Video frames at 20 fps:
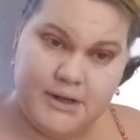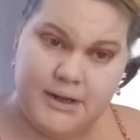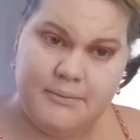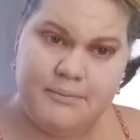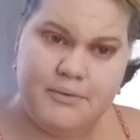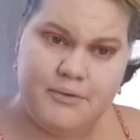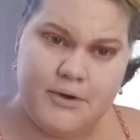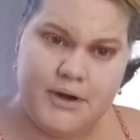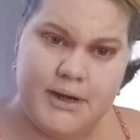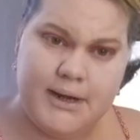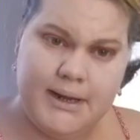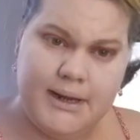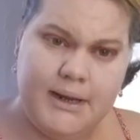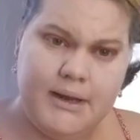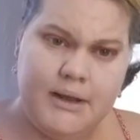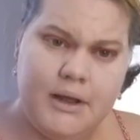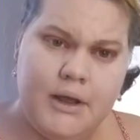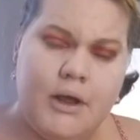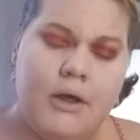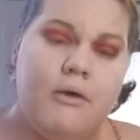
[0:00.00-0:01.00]
with a
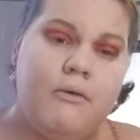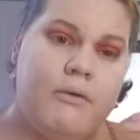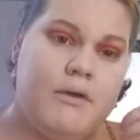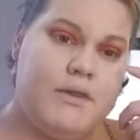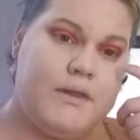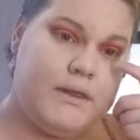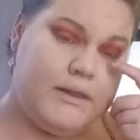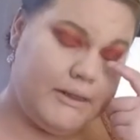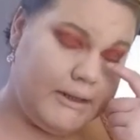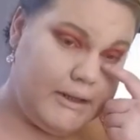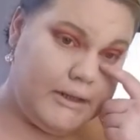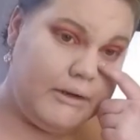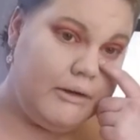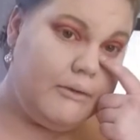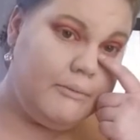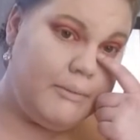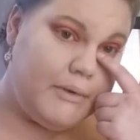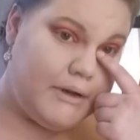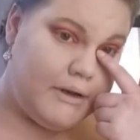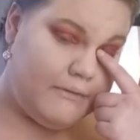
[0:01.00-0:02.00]
little bit of that
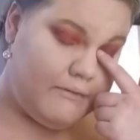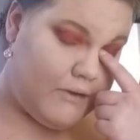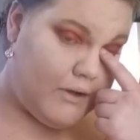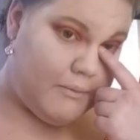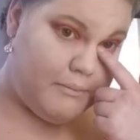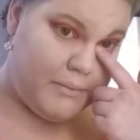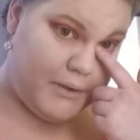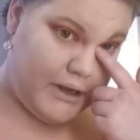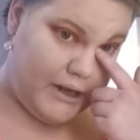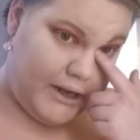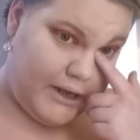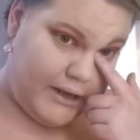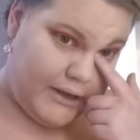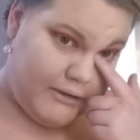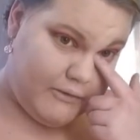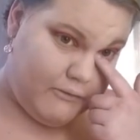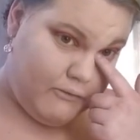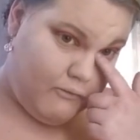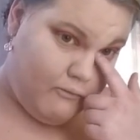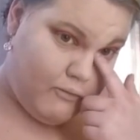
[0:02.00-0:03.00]
pink right
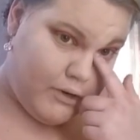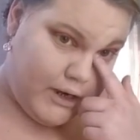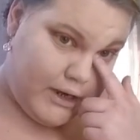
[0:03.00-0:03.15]
here